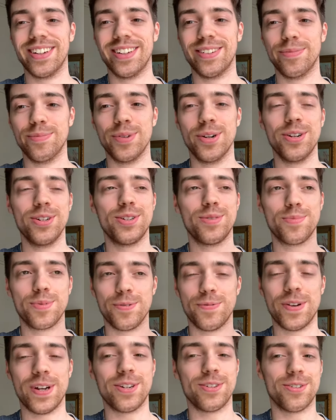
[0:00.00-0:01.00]
Most
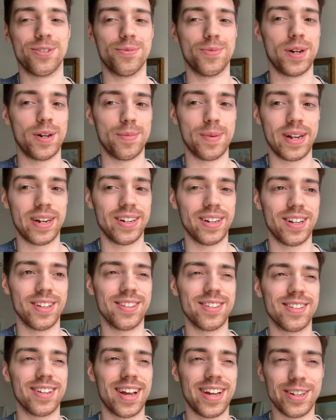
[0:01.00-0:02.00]
professional male ballet
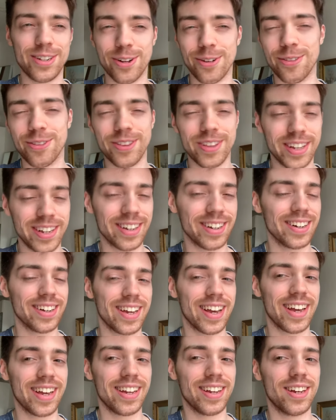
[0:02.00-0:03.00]
dancers, I don't think, are
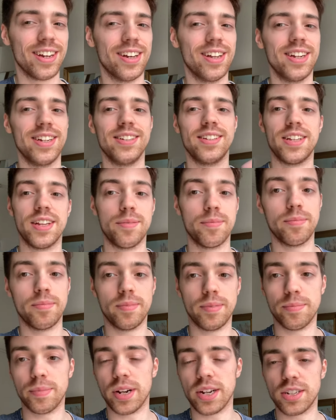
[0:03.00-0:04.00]
gay. At least in
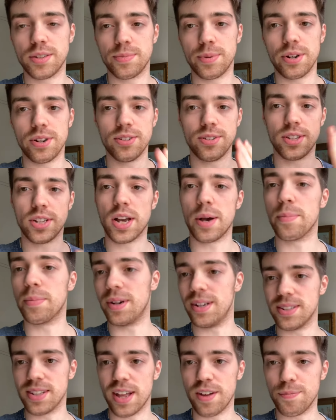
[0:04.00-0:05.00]
my experience, the
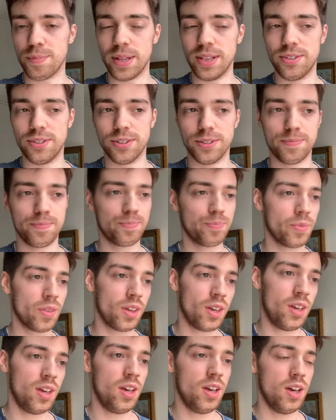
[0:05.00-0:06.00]
companies I've been to.
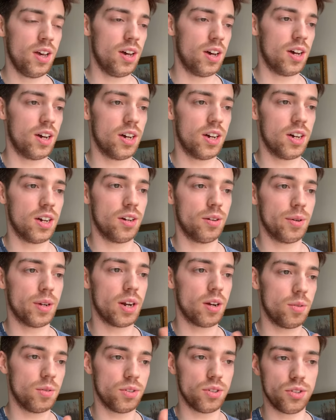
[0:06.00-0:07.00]
Uh, when
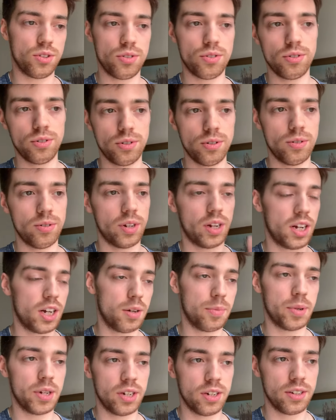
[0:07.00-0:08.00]
I was at school at
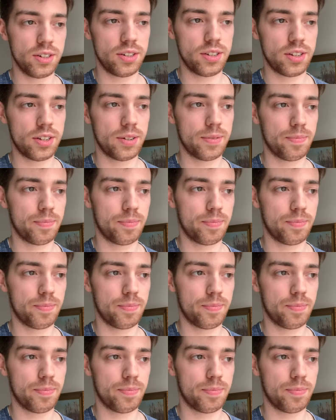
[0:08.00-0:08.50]
Elmhurst,